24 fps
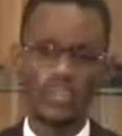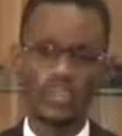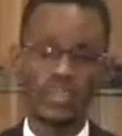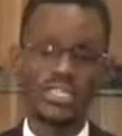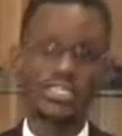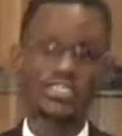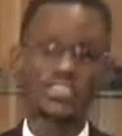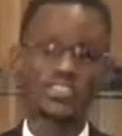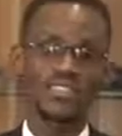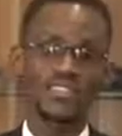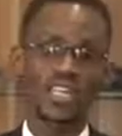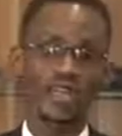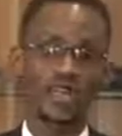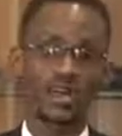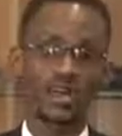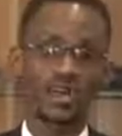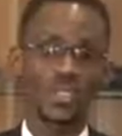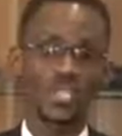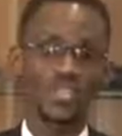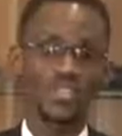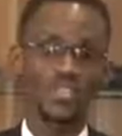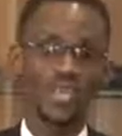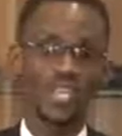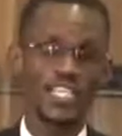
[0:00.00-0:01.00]
But this now,
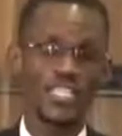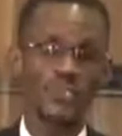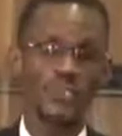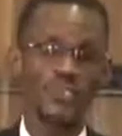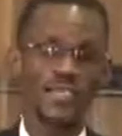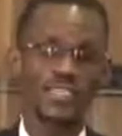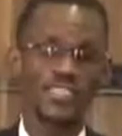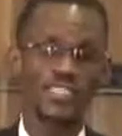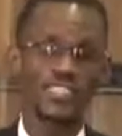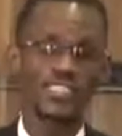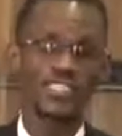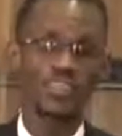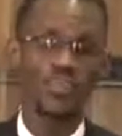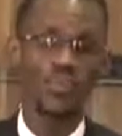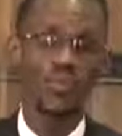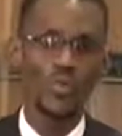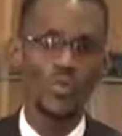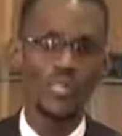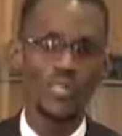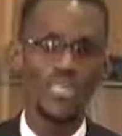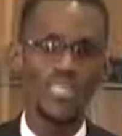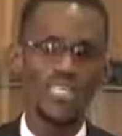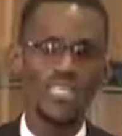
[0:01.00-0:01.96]
according to experts, will